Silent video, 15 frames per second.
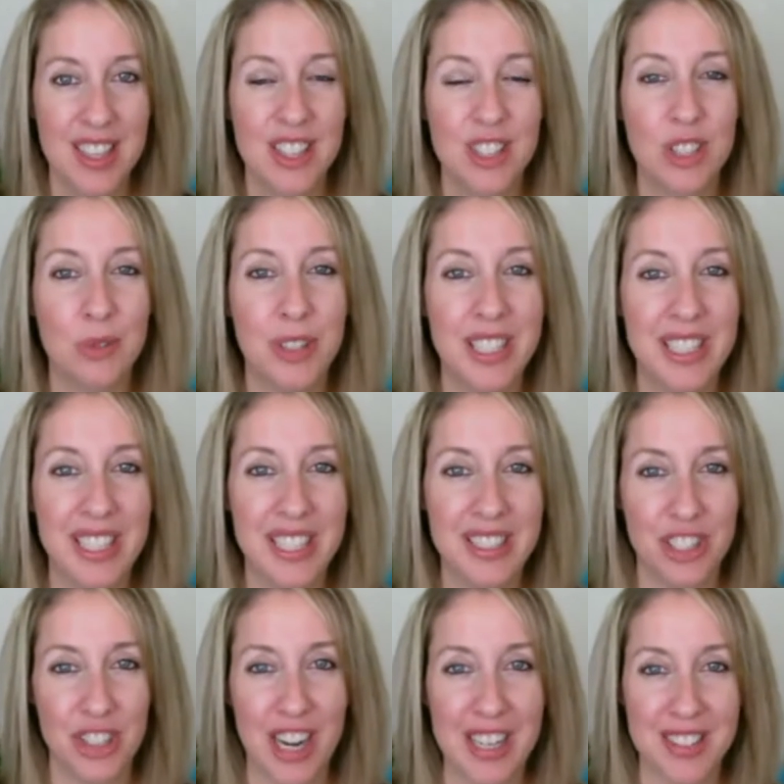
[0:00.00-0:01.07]
So we need
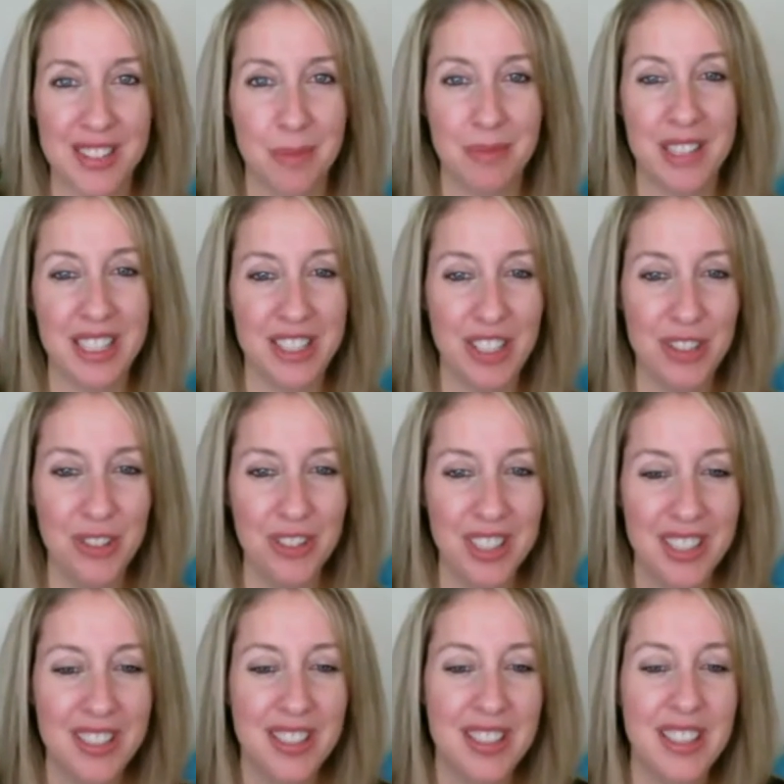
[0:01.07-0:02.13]
to try something new,
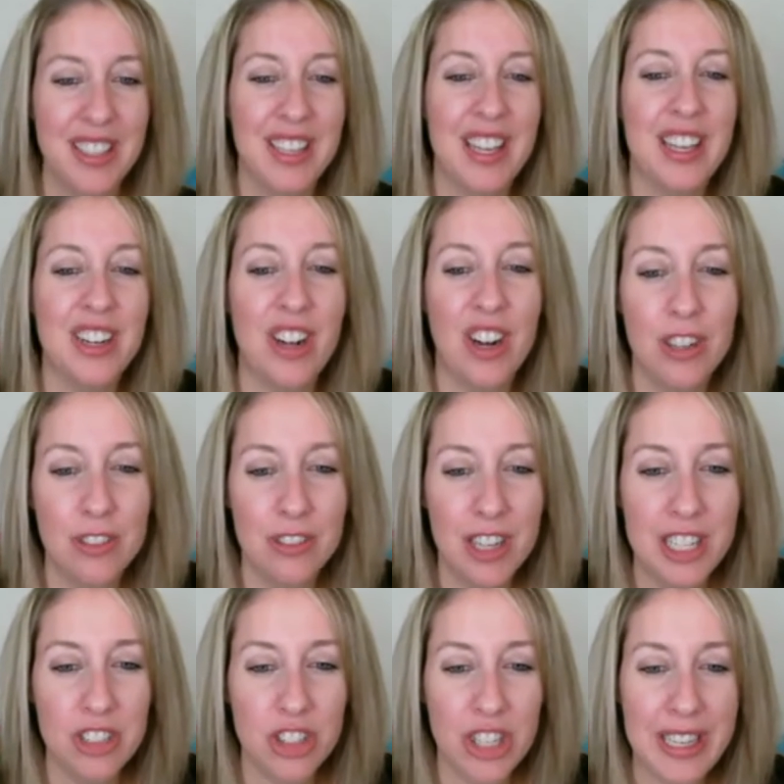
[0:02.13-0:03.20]
and heart
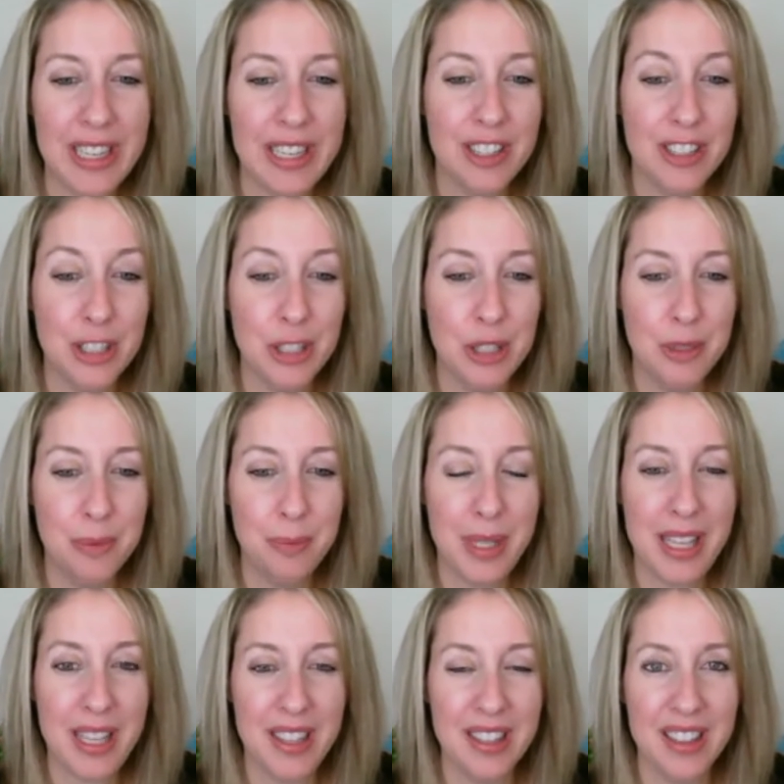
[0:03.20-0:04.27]
rate training could
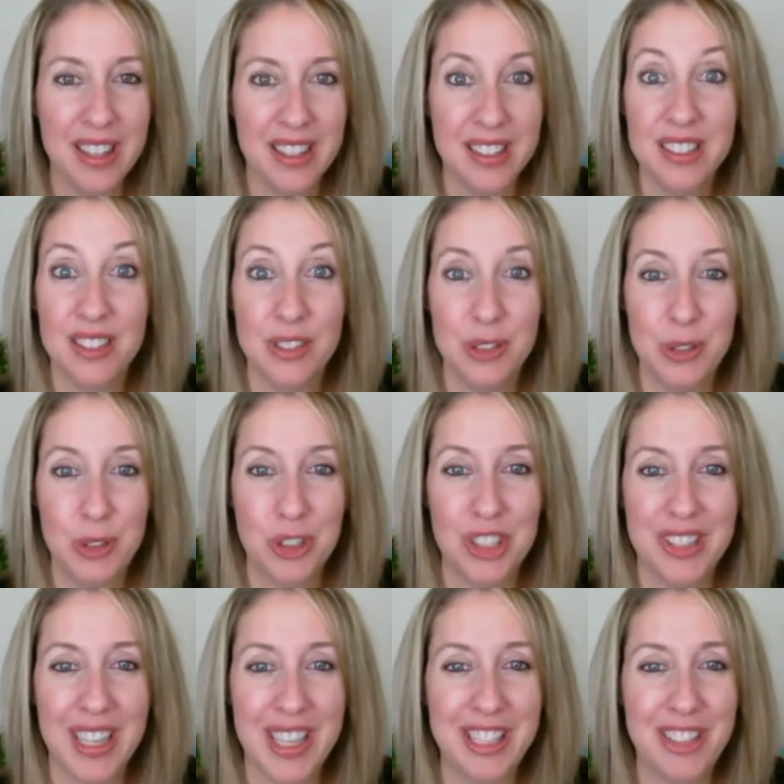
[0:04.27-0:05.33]
be the
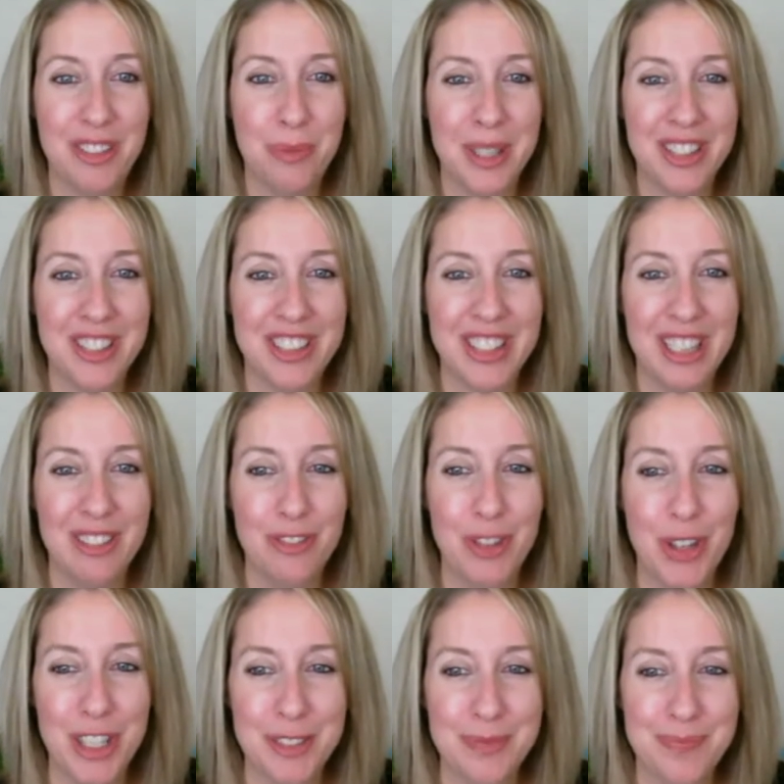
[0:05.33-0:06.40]
solution that you've been looking
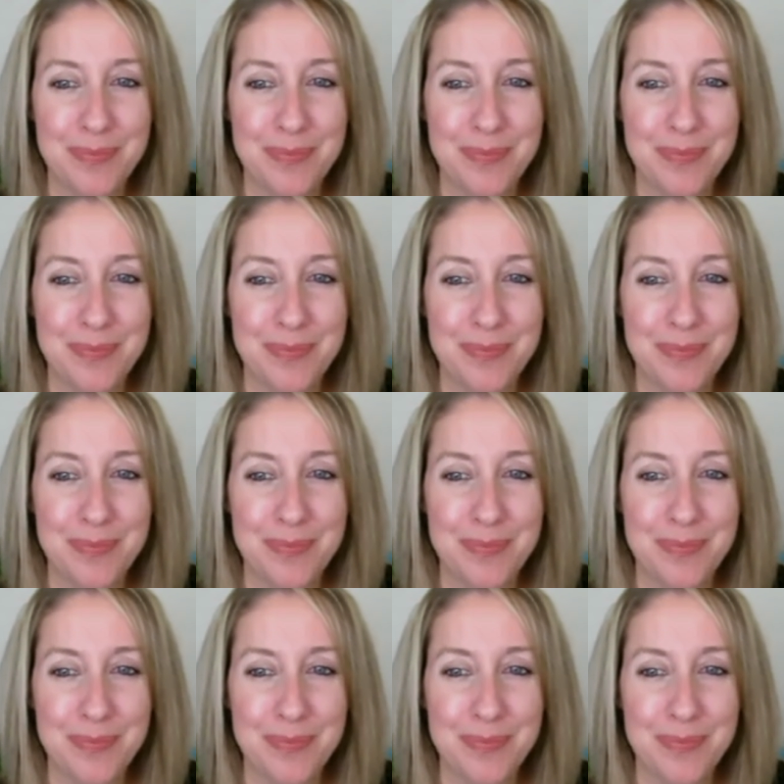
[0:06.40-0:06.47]
for.